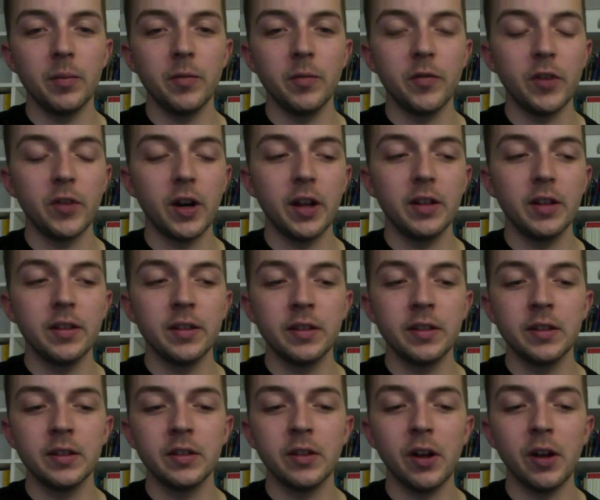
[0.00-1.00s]
fret, and then
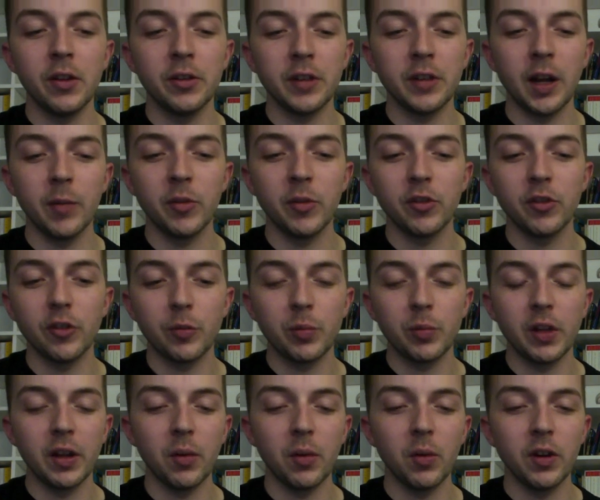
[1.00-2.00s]
there are other times you just play
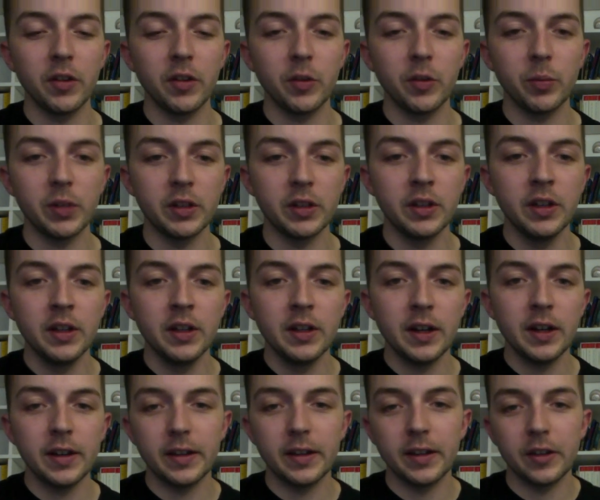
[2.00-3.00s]
it once, but I
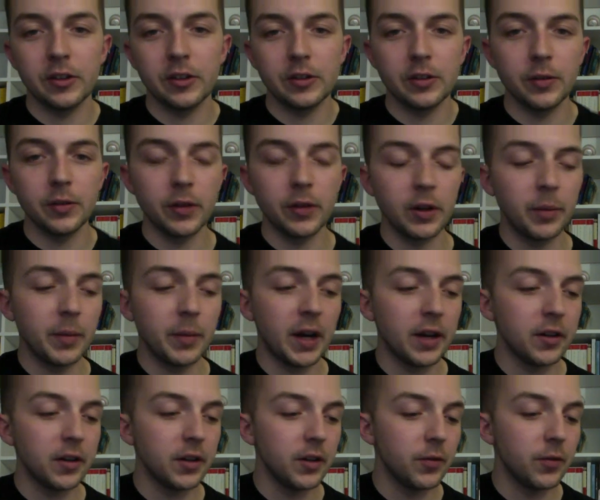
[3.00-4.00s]
think that's just a very
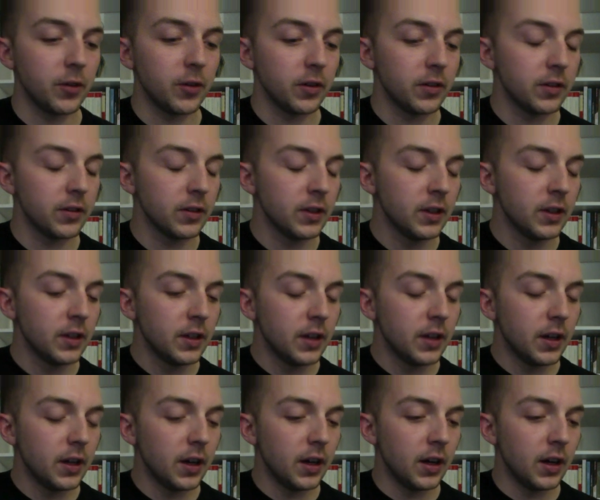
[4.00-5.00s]
minor difference.
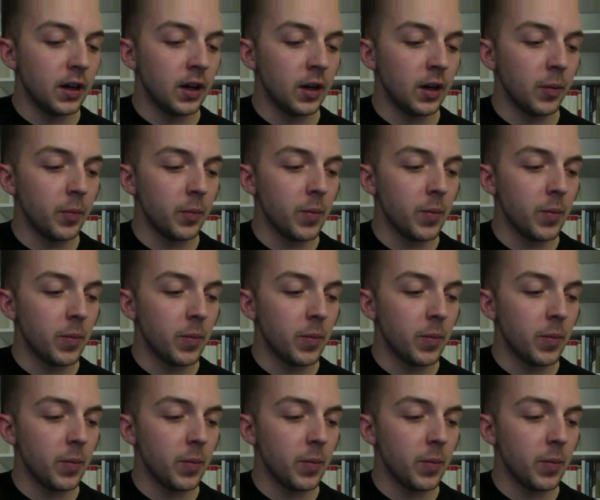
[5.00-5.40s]
3rd